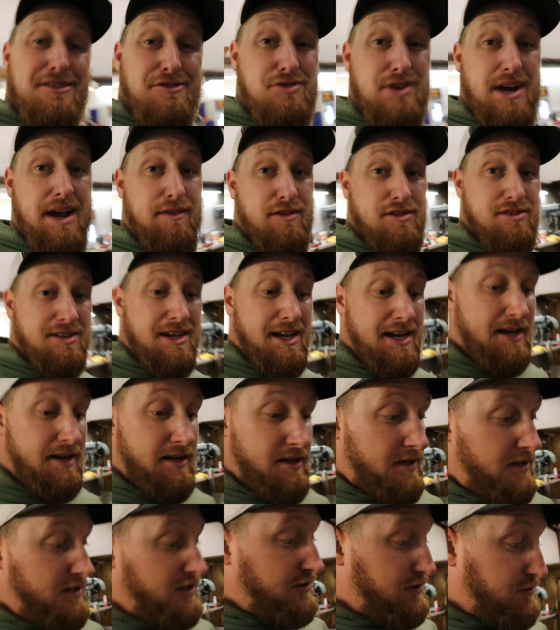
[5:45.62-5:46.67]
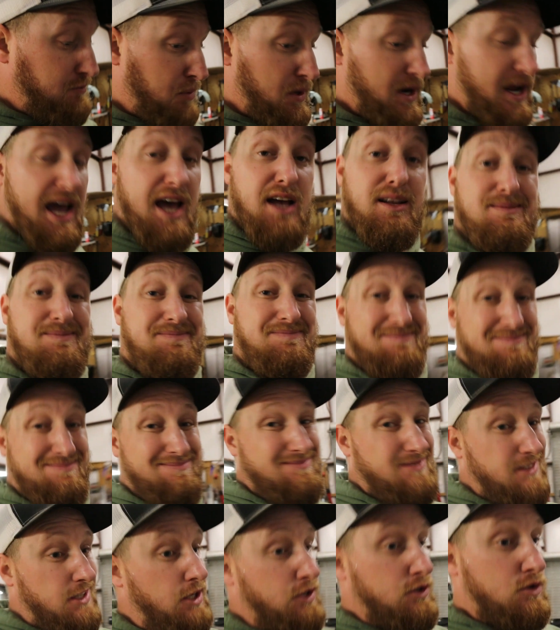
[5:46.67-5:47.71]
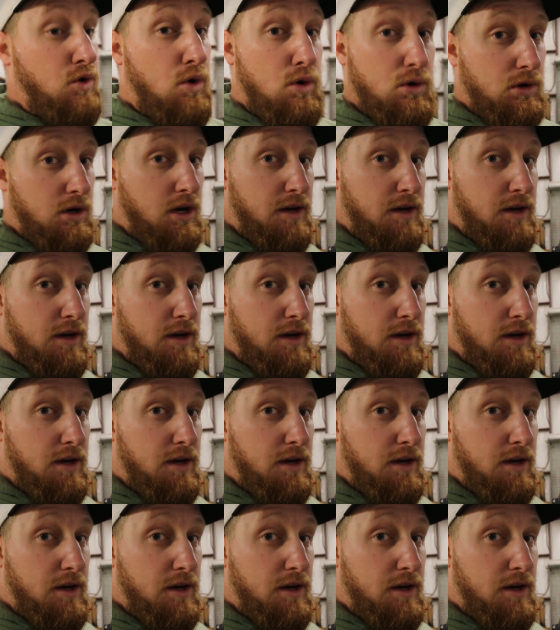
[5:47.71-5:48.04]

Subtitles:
driver's side spring out, cut a quarter